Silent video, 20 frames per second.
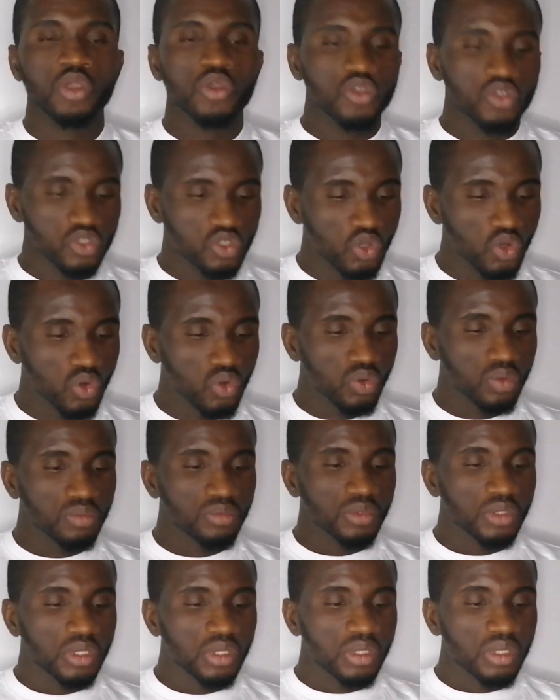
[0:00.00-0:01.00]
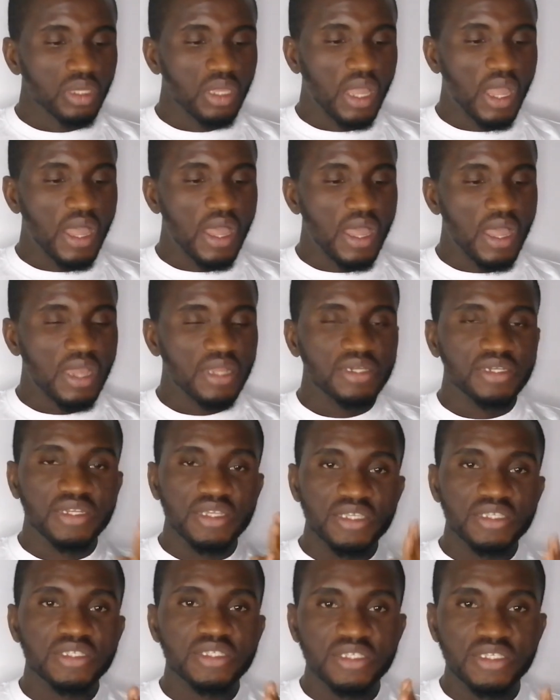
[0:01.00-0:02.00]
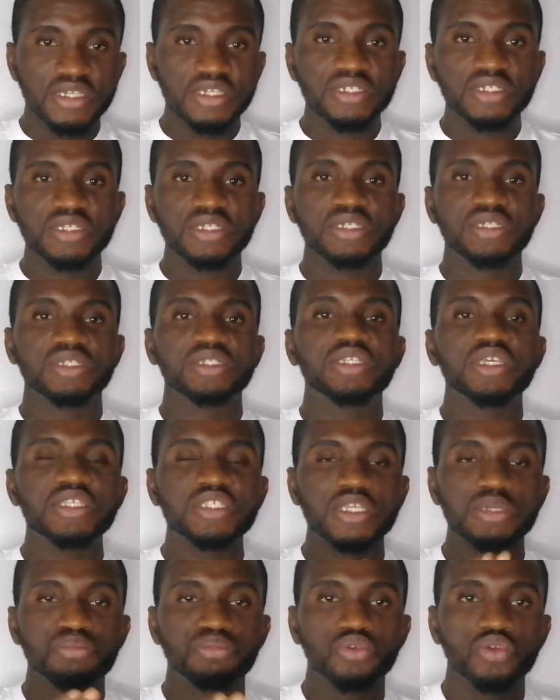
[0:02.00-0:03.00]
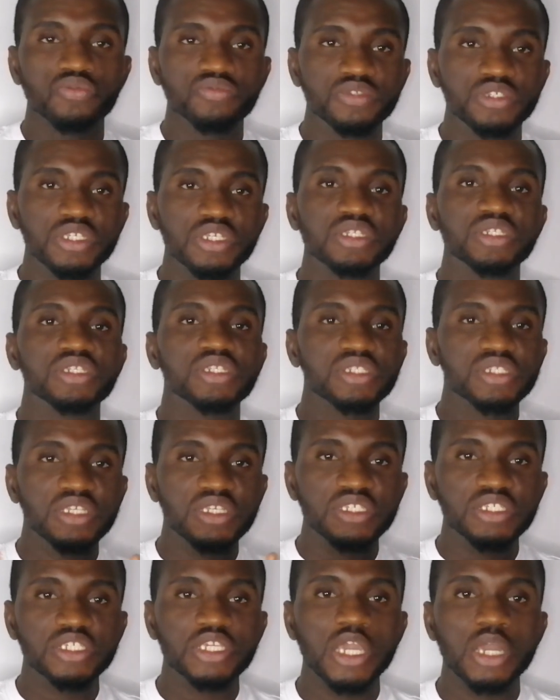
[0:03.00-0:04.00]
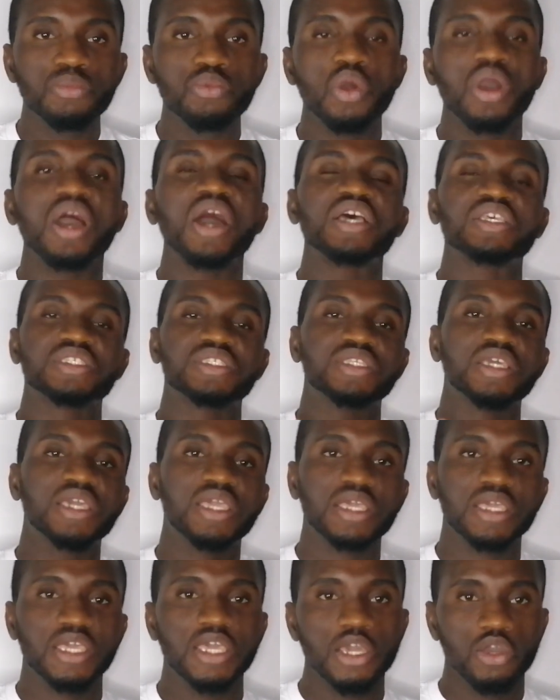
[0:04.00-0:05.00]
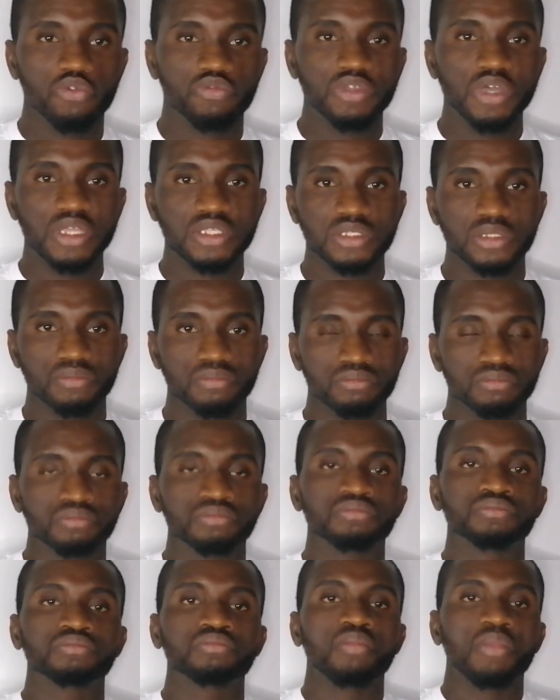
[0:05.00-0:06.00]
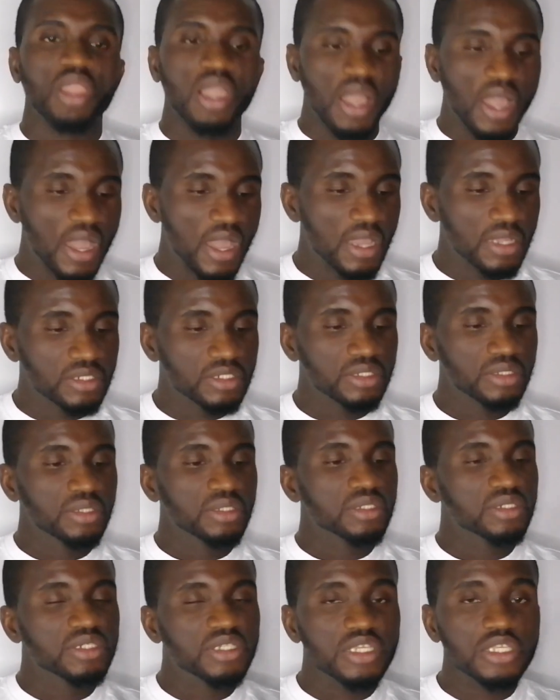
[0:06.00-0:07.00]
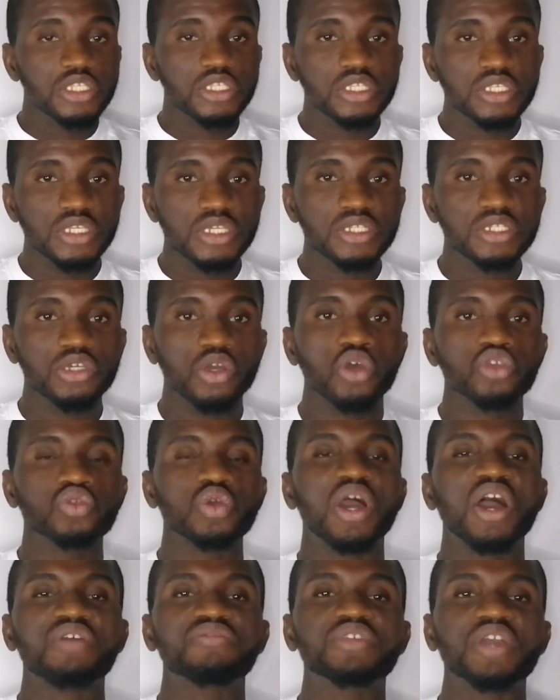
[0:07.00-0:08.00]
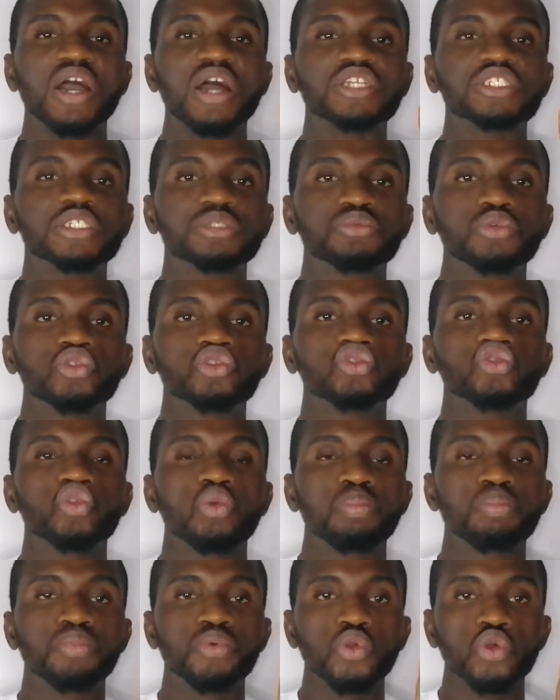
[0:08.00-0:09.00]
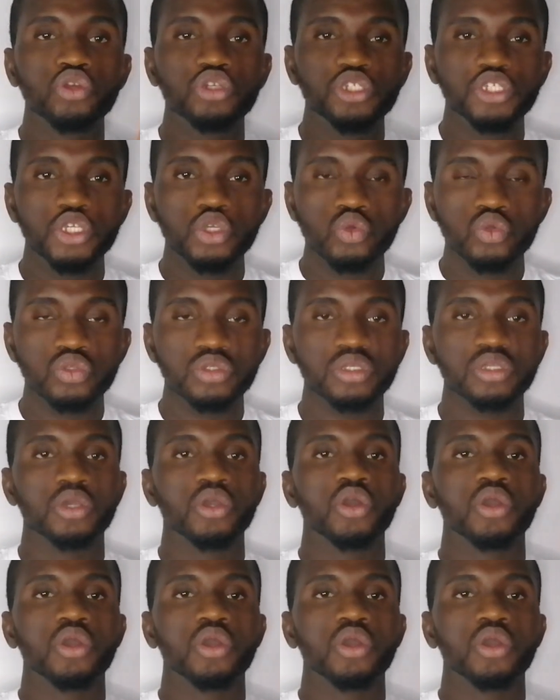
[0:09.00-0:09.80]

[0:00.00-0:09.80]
So uh, this seed, this improved seed, this GMO has taken care of that. And this seed also have the attribute to produce